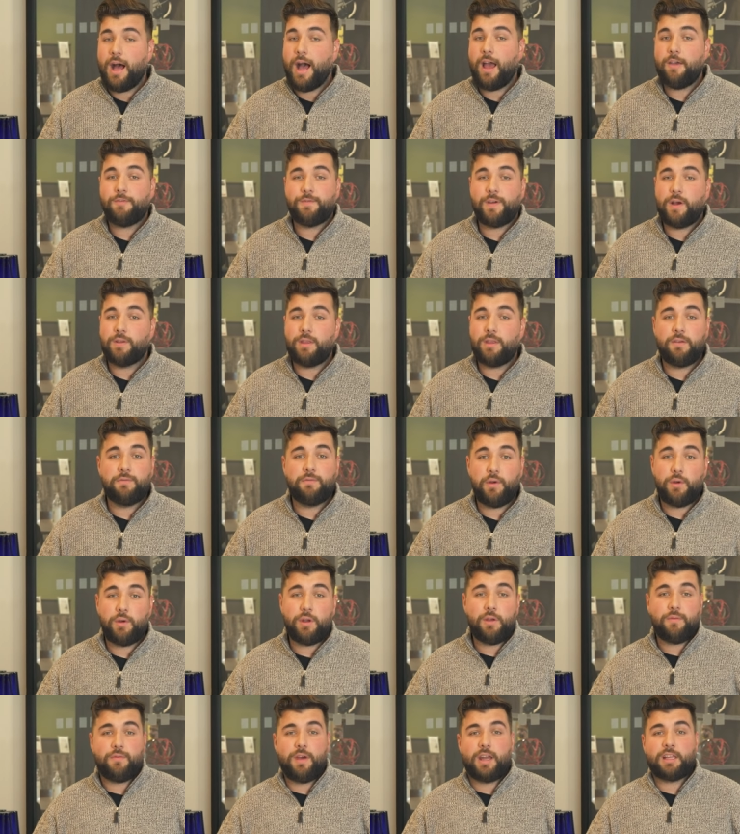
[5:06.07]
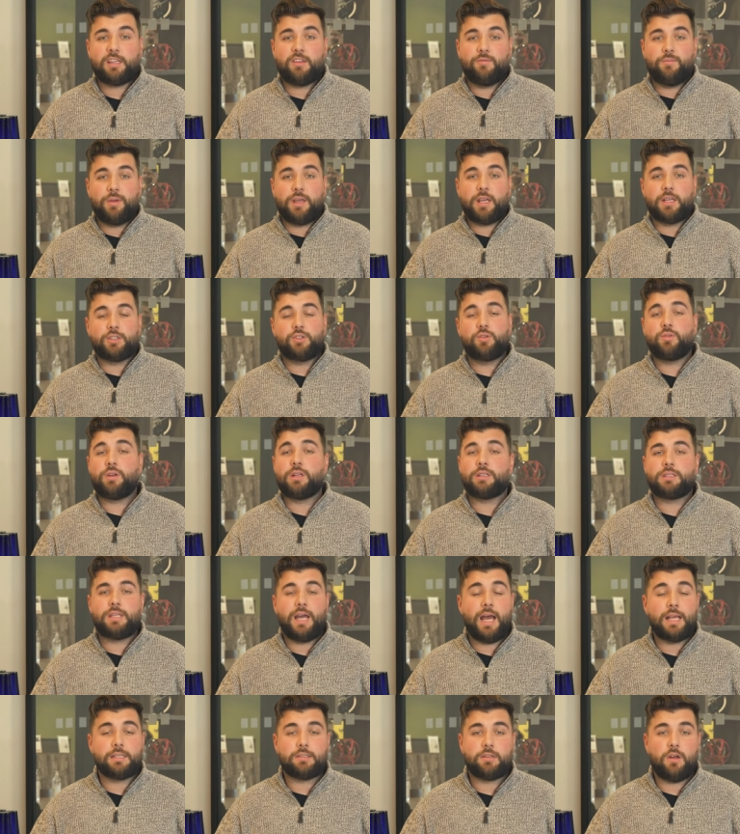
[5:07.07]
I found that very effective because you can
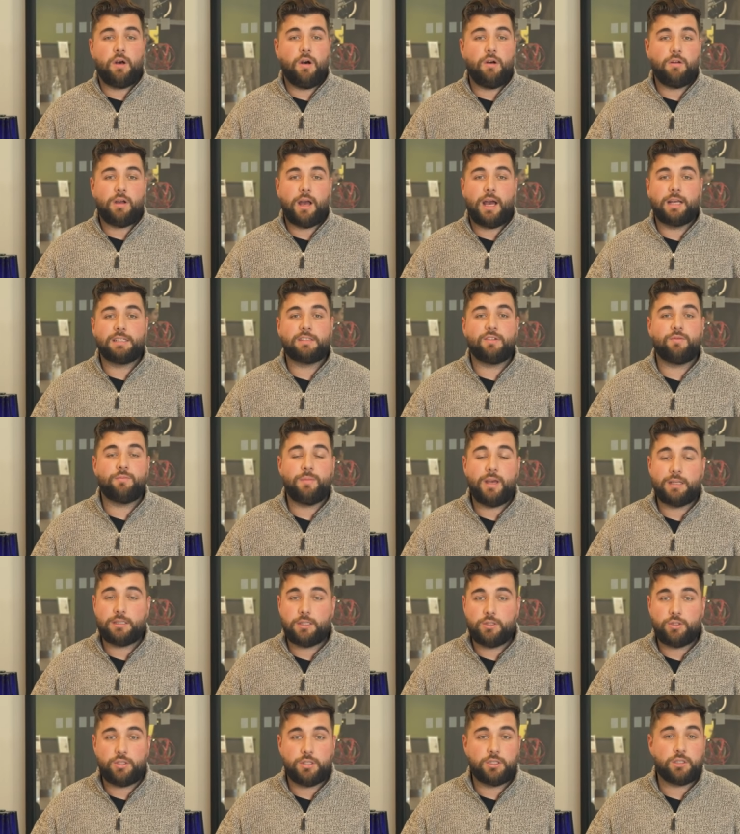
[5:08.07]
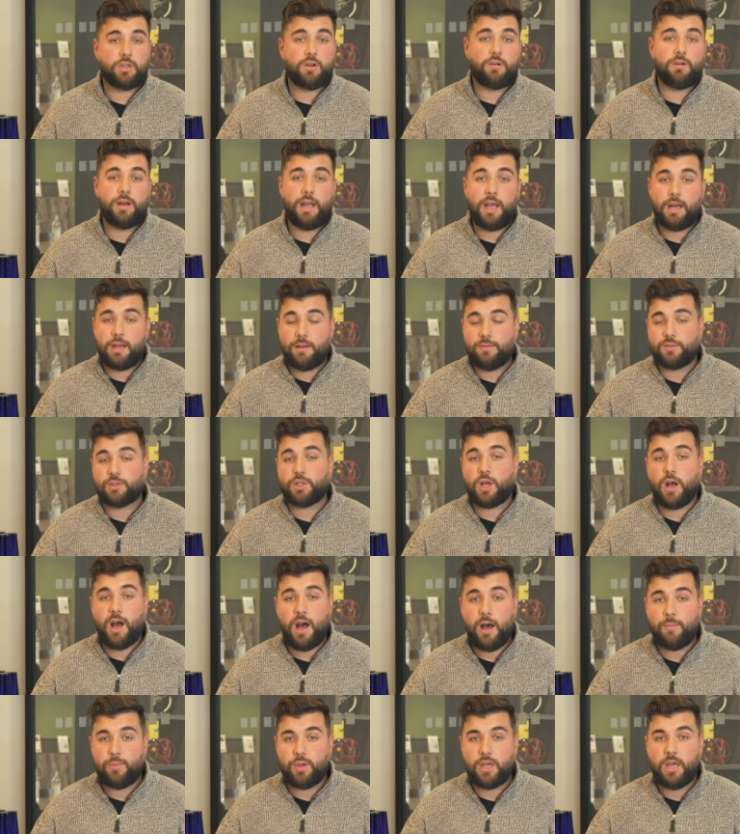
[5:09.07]
test all kinds of messages, creatives,
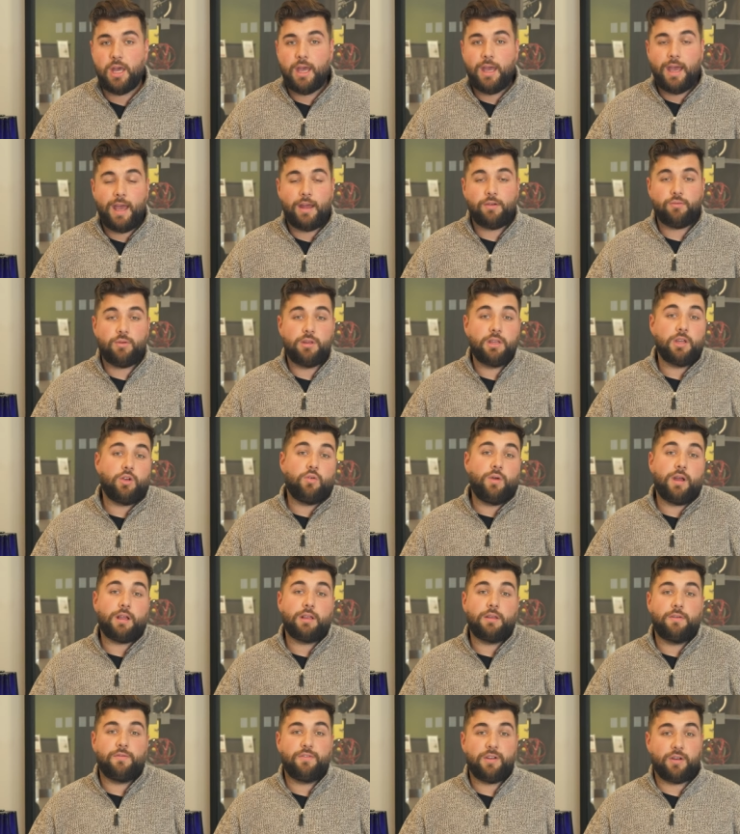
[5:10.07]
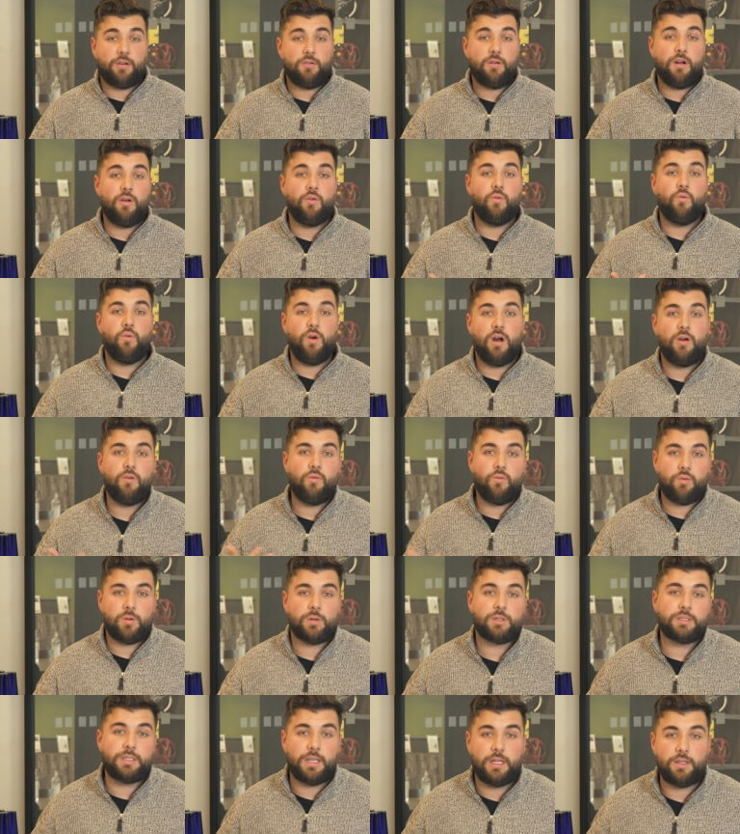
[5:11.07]
copy, and really quickly figure out what
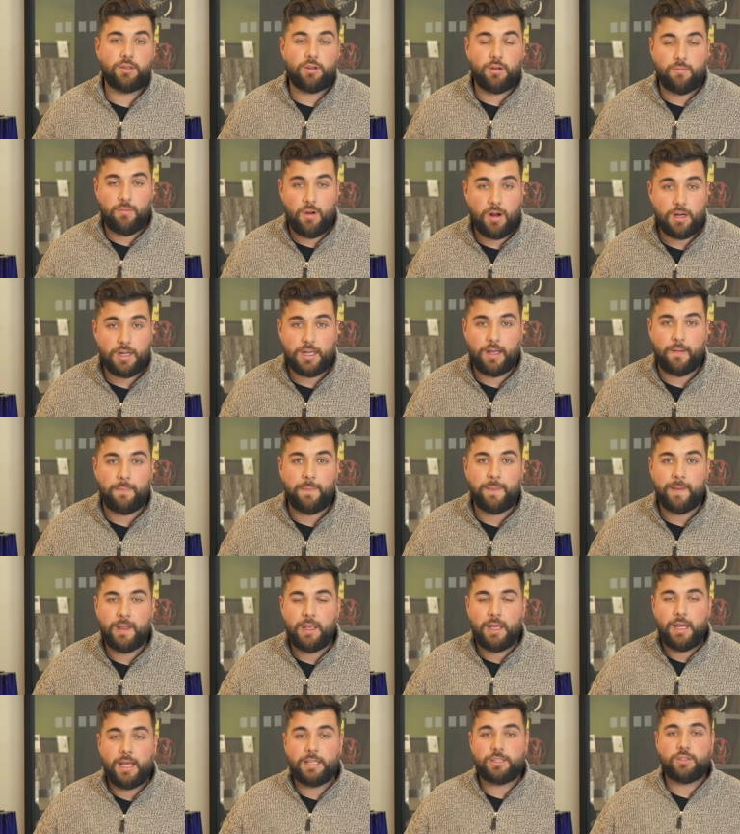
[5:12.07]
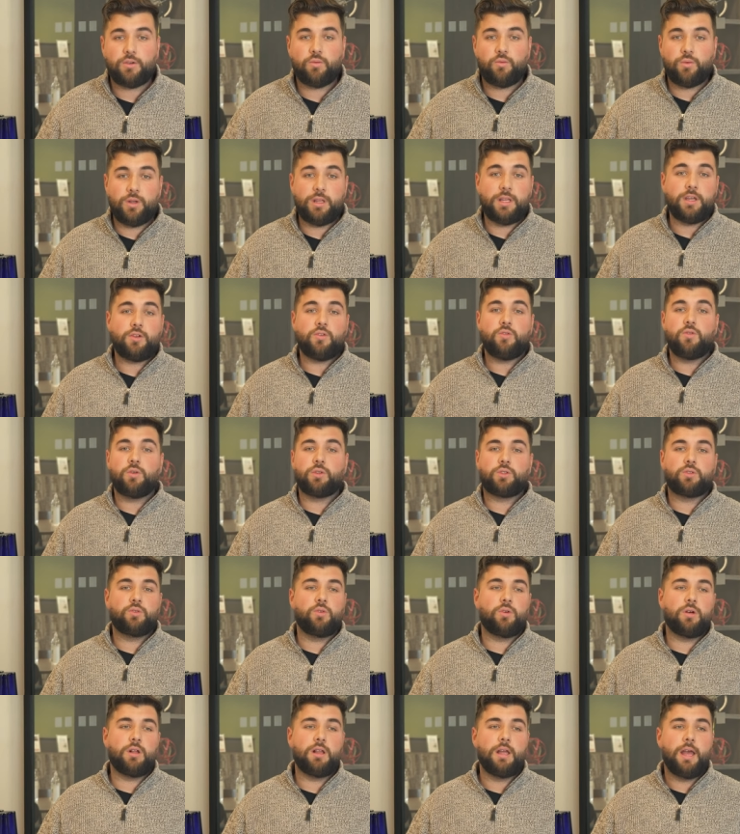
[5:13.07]
works in your market. It's a really cool
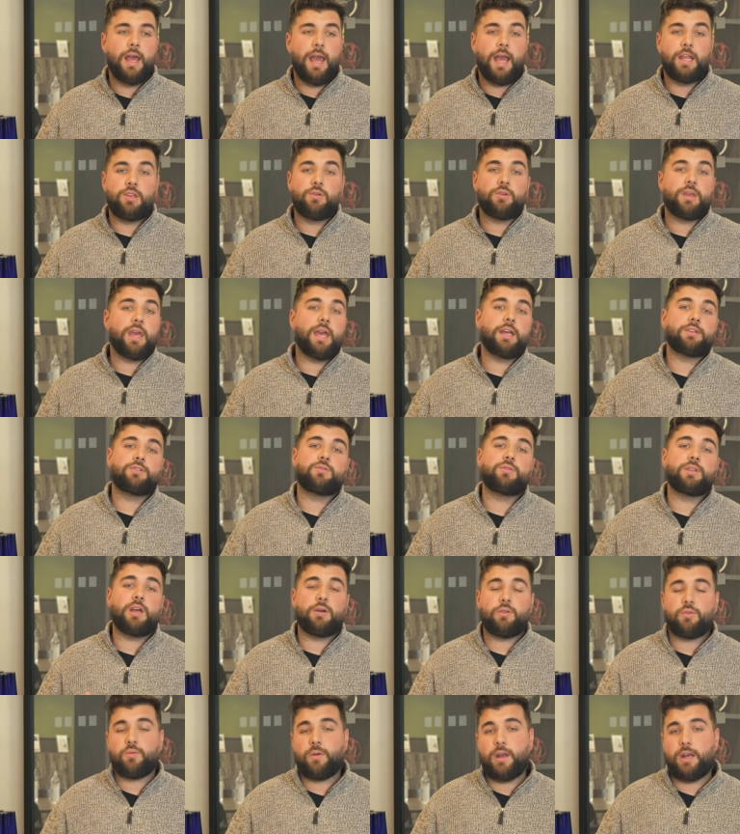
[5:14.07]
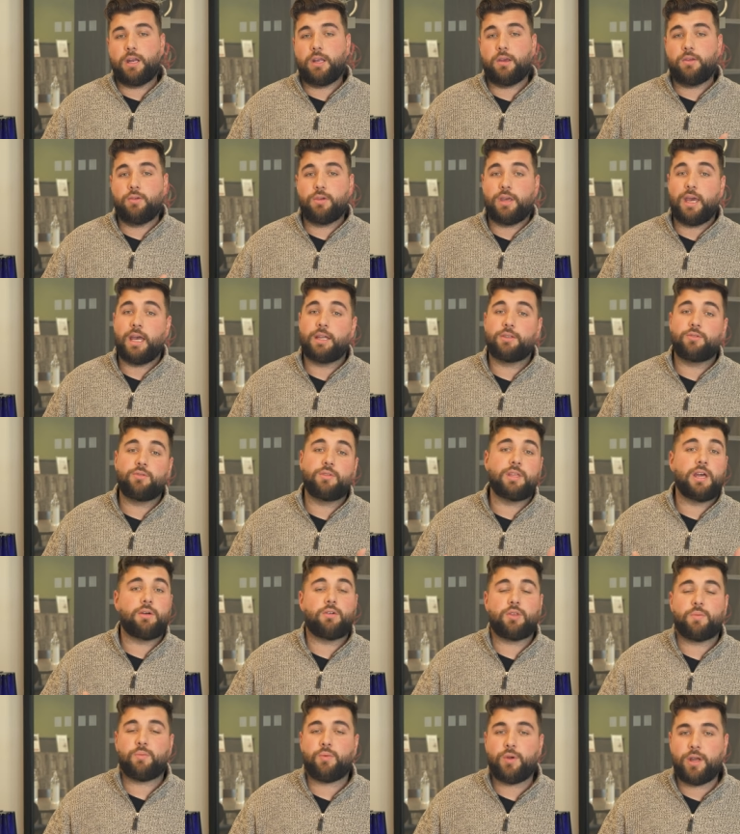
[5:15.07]
tool, and you can't do that with radio. You can't do that
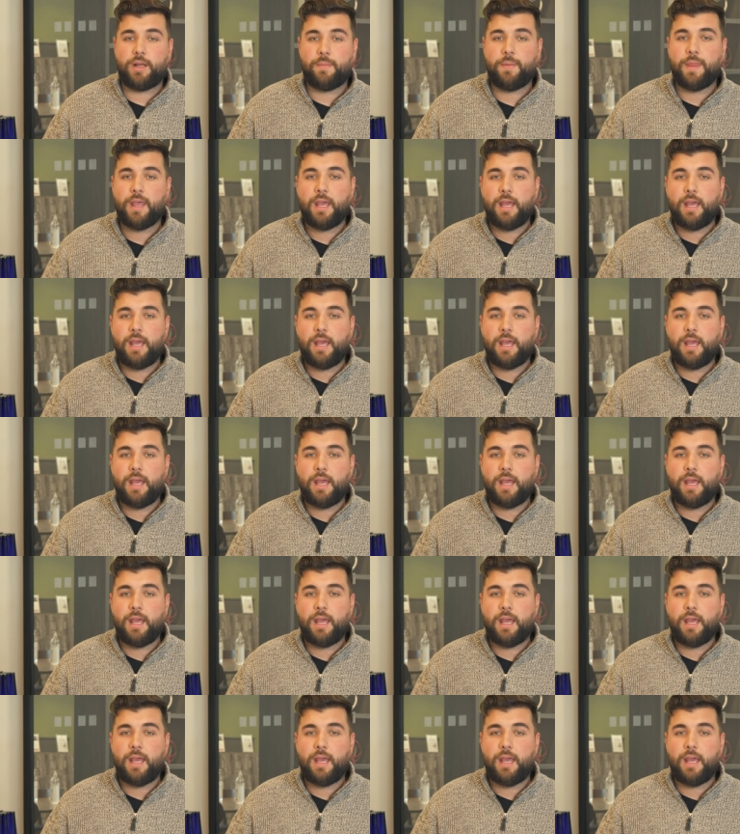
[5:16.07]
with print.